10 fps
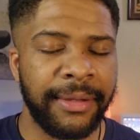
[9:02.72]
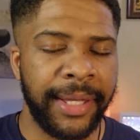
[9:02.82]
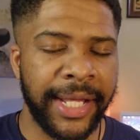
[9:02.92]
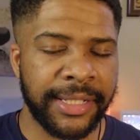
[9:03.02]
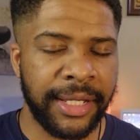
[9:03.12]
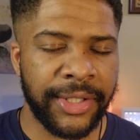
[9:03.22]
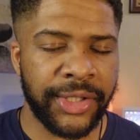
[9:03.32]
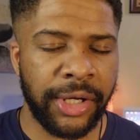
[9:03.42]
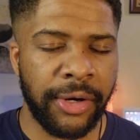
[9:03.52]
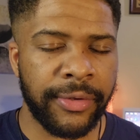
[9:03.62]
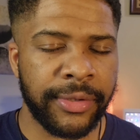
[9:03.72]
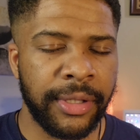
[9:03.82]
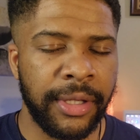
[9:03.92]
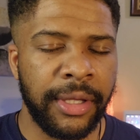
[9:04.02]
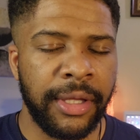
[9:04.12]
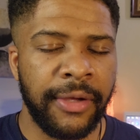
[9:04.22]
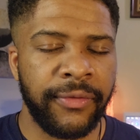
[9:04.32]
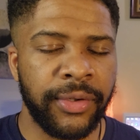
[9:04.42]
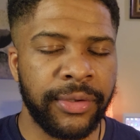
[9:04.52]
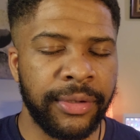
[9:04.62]
the backside of chakras.
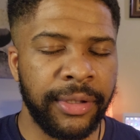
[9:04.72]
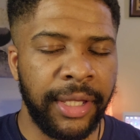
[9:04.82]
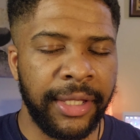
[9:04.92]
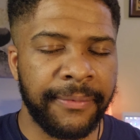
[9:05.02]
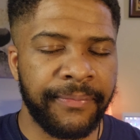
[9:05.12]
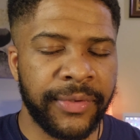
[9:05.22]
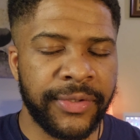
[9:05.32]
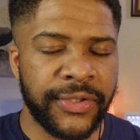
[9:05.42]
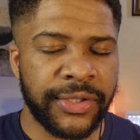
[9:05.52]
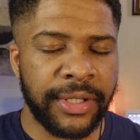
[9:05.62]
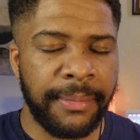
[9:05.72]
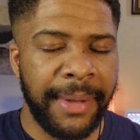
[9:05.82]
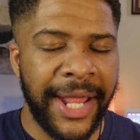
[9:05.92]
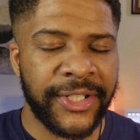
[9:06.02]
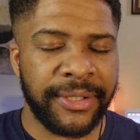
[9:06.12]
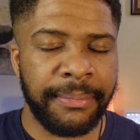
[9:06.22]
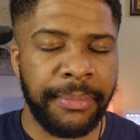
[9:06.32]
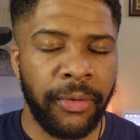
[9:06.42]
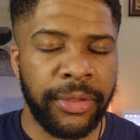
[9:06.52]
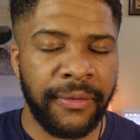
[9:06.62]
You could like just imagine
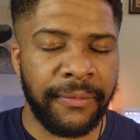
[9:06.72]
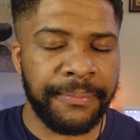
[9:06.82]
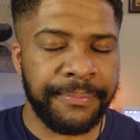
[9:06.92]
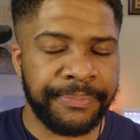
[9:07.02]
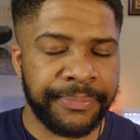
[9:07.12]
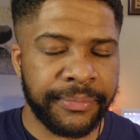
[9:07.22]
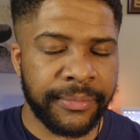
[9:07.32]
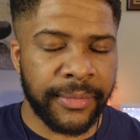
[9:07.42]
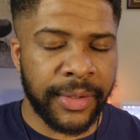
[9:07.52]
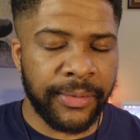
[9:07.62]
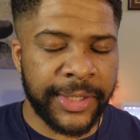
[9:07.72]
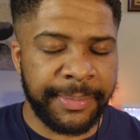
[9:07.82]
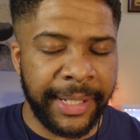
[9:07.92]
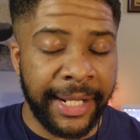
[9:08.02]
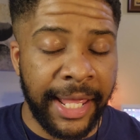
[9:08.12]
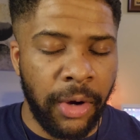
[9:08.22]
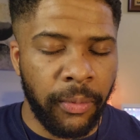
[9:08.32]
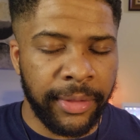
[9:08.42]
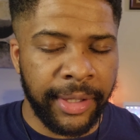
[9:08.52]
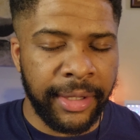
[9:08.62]
both of them spinning
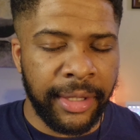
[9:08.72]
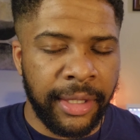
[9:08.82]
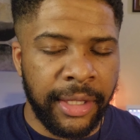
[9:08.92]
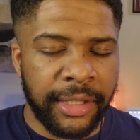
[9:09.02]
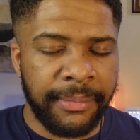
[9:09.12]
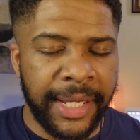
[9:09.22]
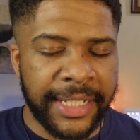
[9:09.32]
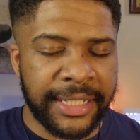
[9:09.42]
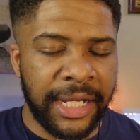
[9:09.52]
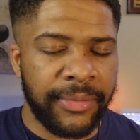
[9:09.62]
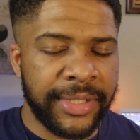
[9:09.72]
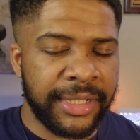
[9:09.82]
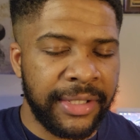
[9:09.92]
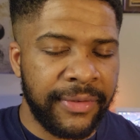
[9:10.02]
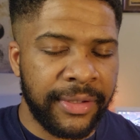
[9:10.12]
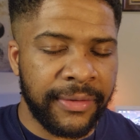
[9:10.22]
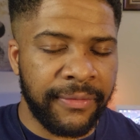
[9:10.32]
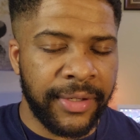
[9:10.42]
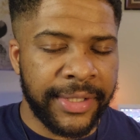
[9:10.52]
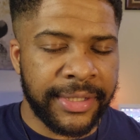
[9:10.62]
outwardly, backside receiving, the
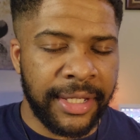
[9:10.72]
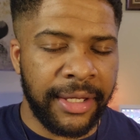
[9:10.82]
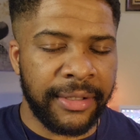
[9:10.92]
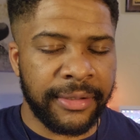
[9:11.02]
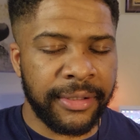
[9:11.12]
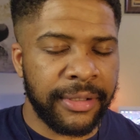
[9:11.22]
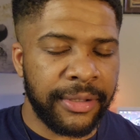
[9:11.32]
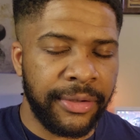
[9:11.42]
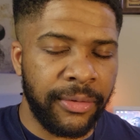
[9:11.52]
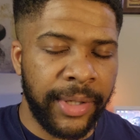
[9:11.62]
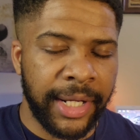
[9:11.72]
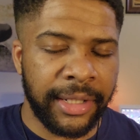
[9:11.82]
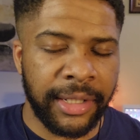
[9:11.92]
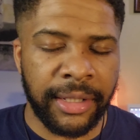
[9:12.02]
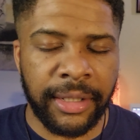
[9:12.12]
front side directing.